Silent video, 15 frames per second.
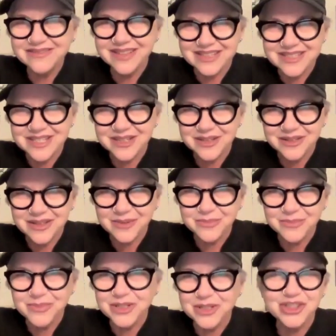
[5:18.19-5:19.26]
That's a
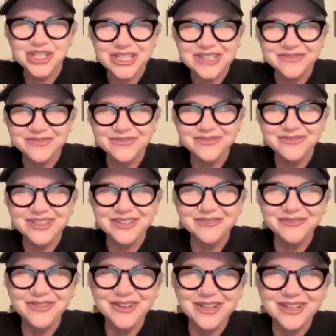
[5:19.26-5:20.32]
budgie,
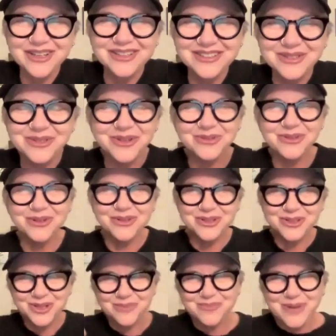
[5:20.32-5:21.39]
if you don't know the
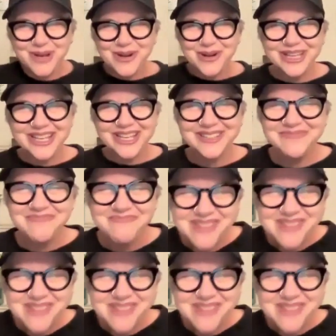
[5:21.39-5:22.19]
term parakeet.